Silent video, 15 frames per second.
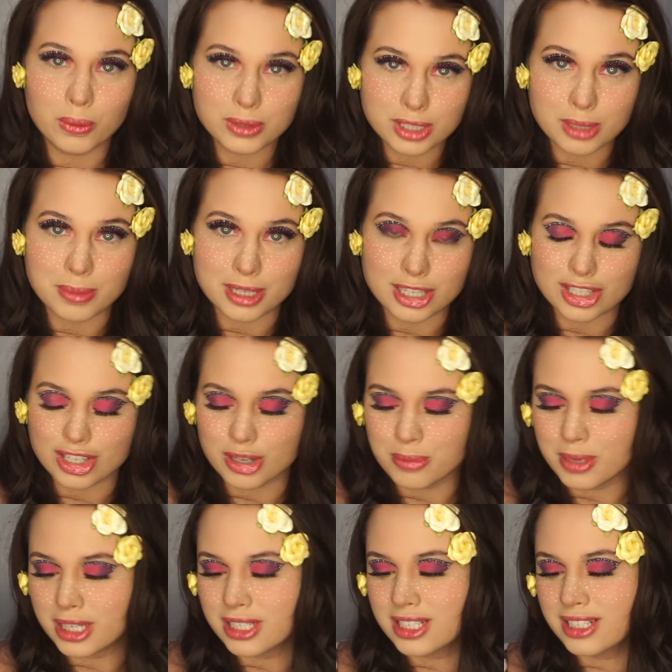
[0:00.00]
To be
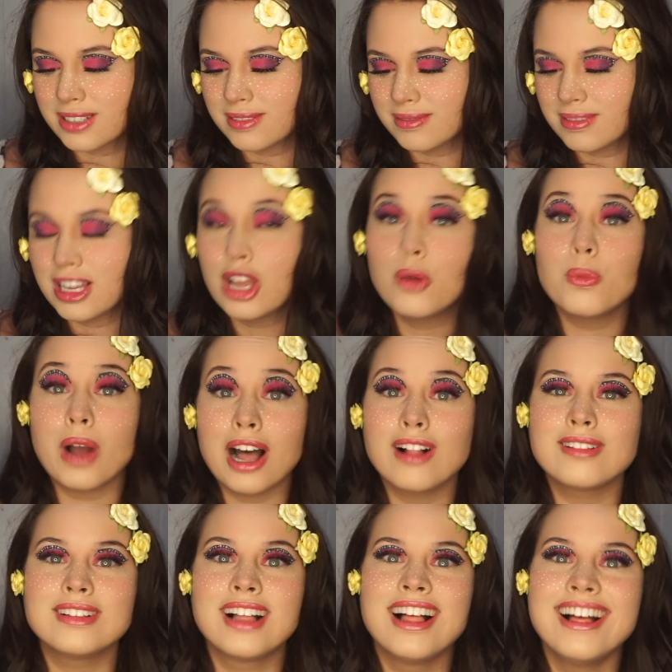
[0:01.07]
determined.
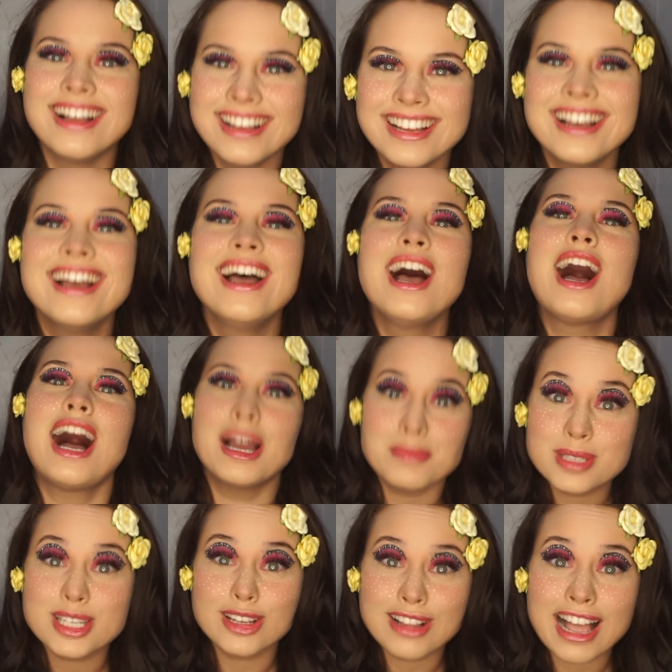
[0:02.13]
Well,
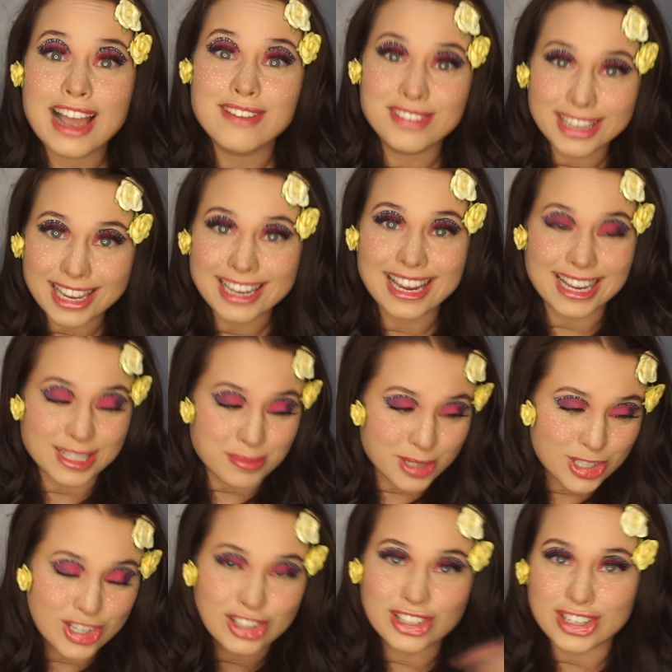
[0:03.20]
I'm still having it, yes. Me
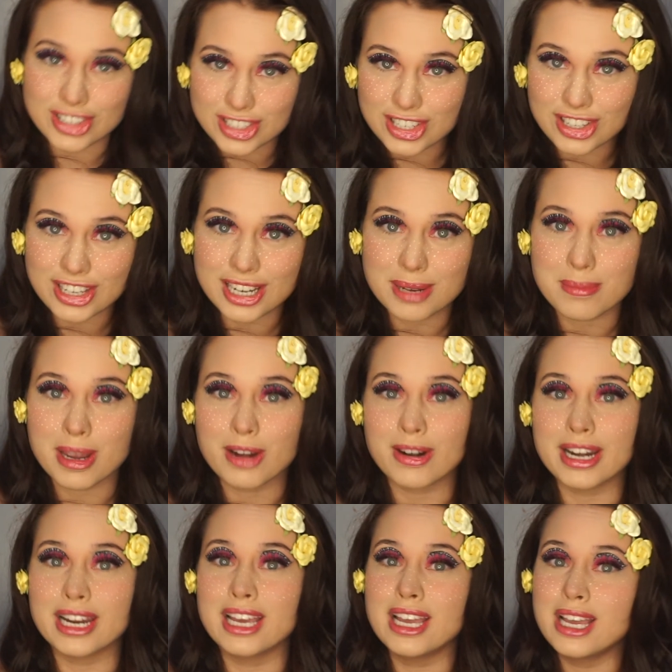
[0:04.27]
and Charlie are still getting
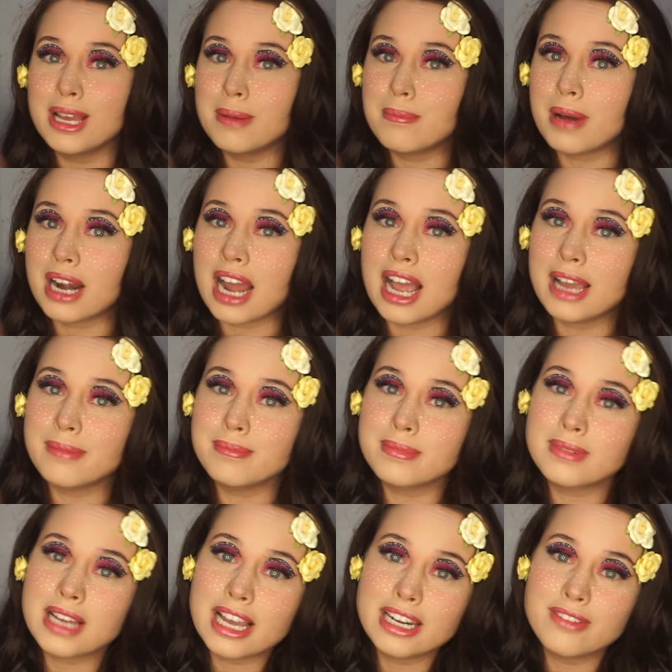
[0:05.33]
married, but
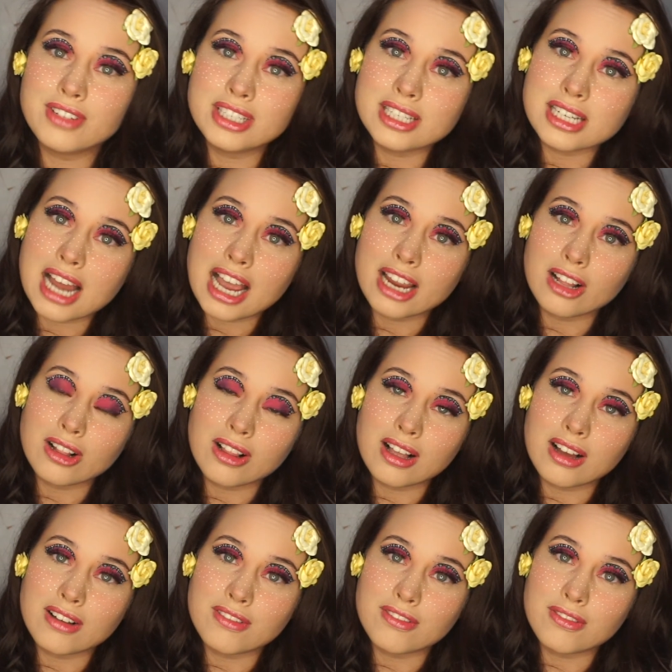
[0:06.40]
I'm kind of in denial
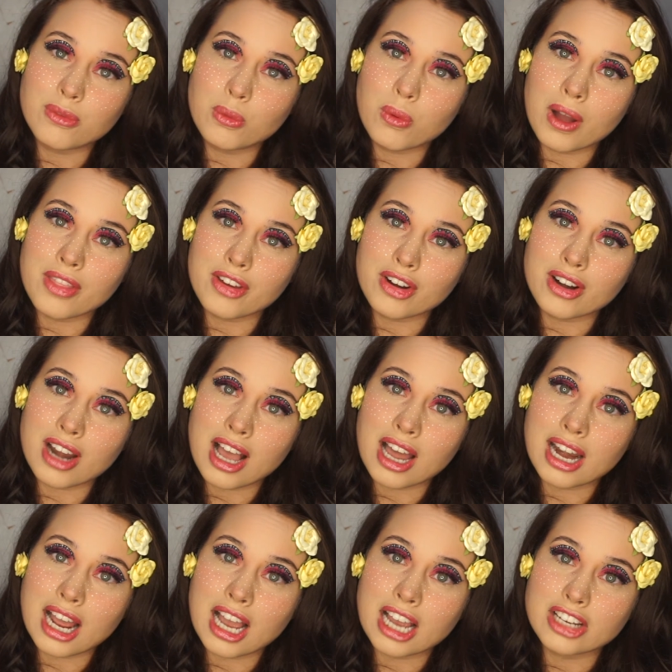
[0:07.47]
of whether or
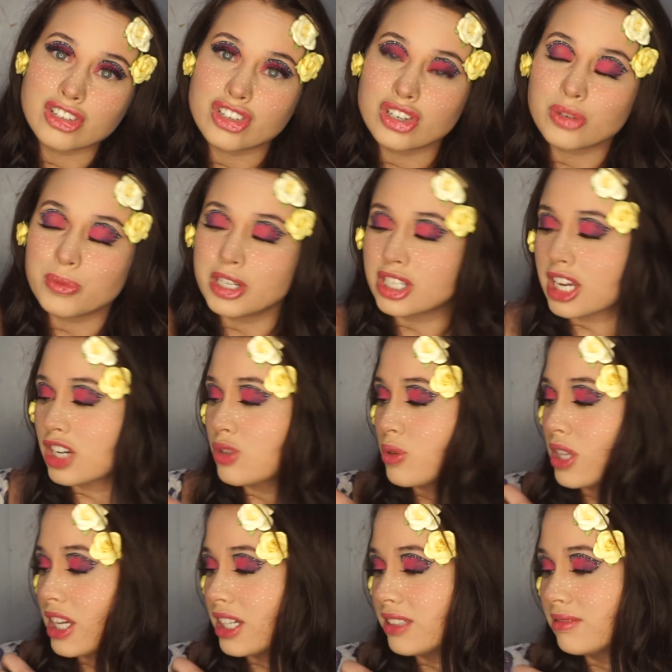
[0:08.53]
not I should
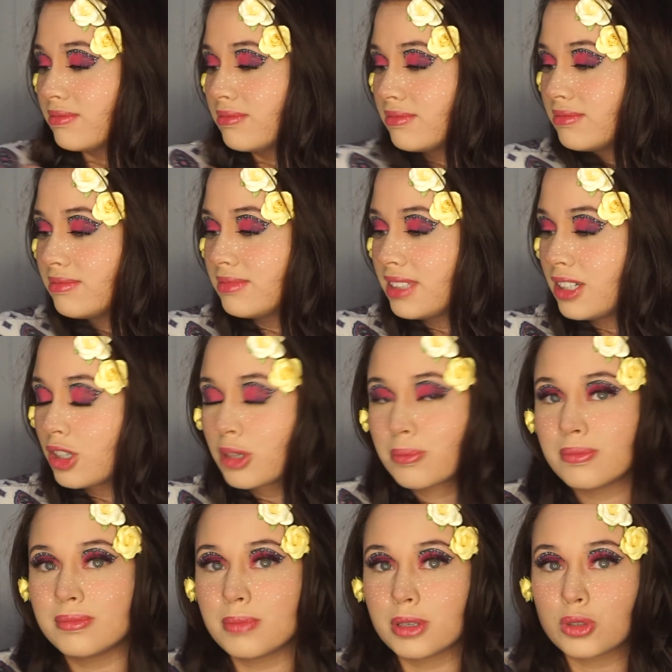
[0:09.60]
reschedule it or
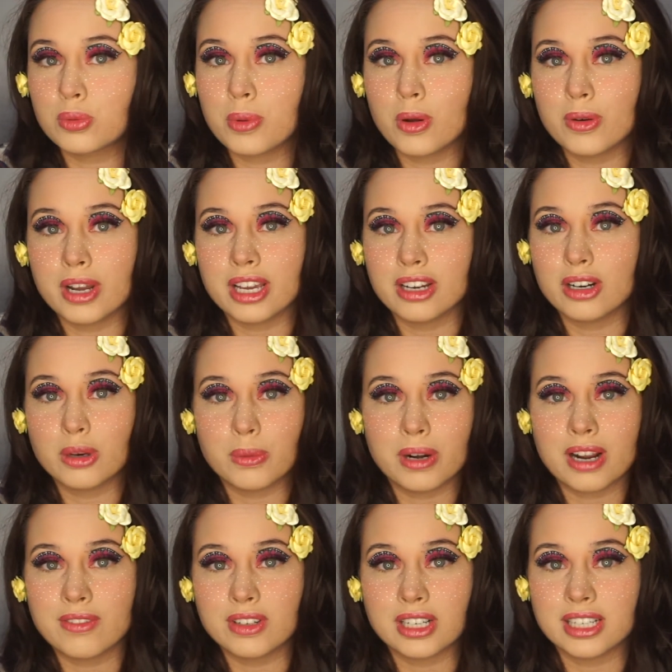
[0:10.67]
postpone it or
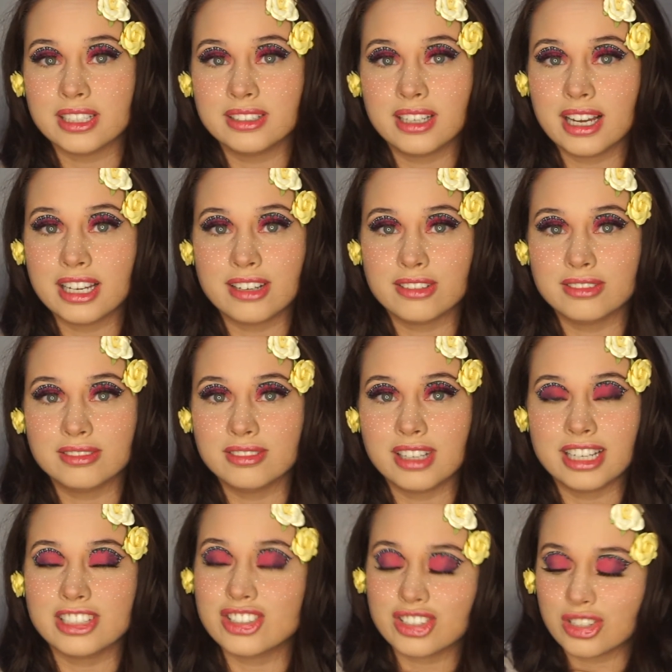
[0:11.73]
whatever. I
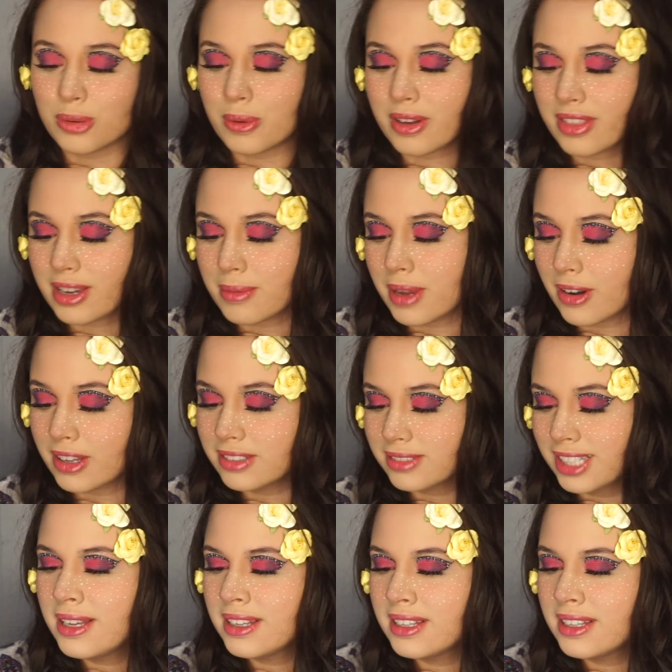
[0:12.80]
just don't want to think about it.